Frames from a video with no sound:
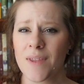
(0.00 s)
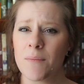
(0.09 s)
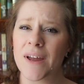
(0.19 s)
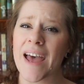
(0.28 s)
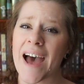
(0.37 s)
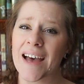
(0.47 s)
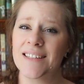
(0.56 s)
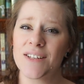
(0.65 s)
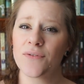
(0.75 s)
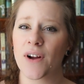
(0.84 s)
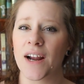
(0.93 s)
but as
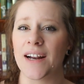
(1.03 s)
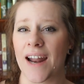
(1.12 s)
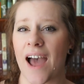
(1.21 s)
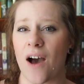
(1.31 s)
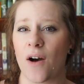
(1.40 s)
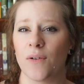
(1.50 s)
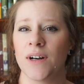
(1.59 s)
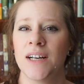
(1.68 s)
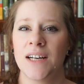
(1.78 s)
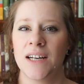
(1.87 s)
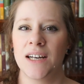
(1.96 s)
of right now,
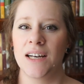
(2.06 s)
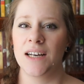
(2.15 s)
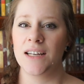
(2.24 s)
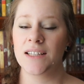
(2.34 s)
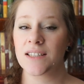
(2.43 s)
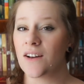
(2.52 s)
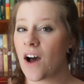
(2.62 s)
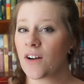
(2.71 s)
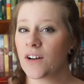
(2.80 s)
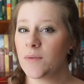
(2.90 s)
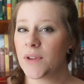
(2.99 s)
it's not going to